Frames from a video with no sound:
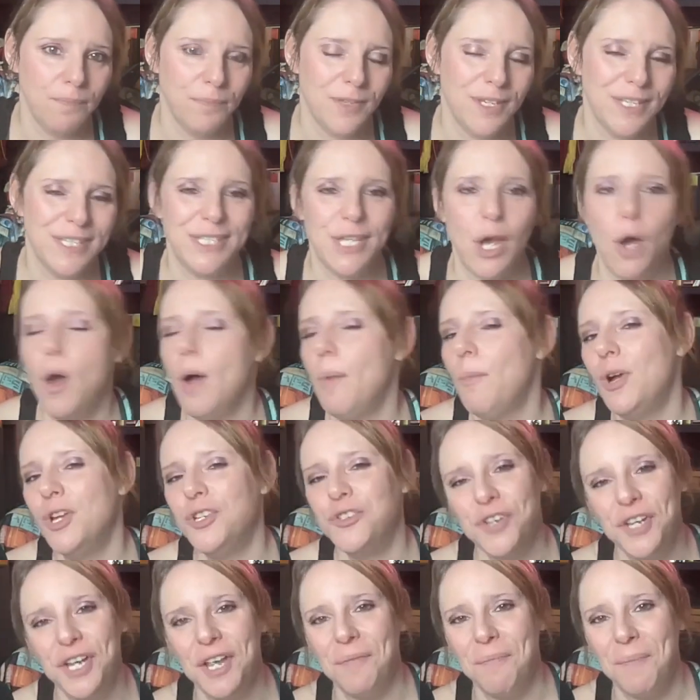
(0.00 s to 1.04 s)
So I'm
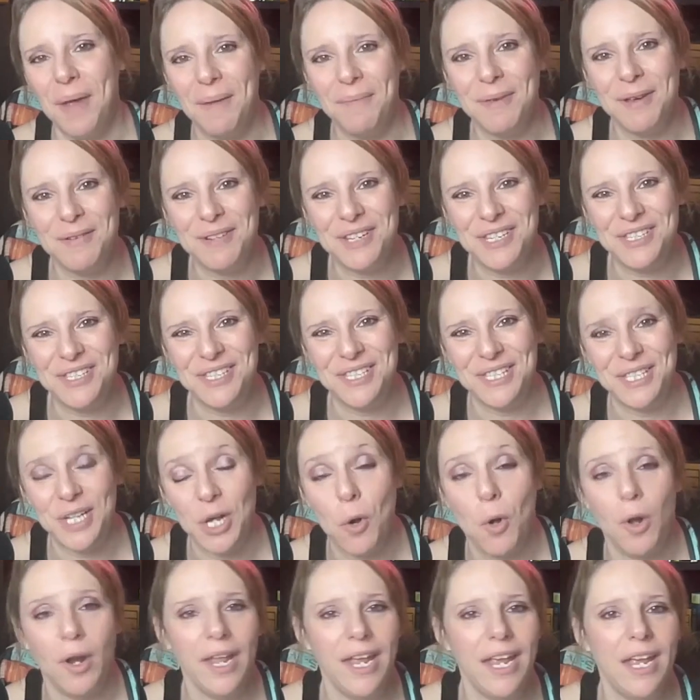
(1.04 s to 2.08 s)
wondering if maybe it was just the
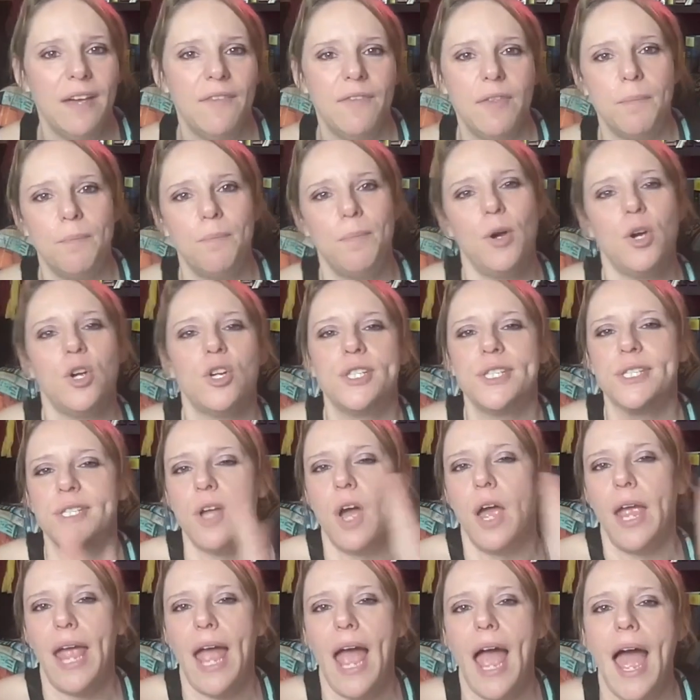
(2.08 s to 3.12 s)
quality of the books that
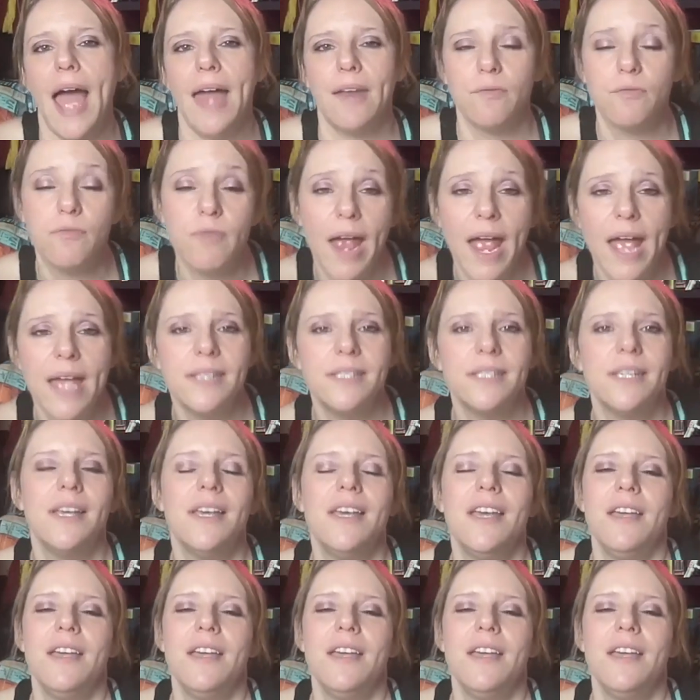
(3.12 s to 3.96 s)
I had read,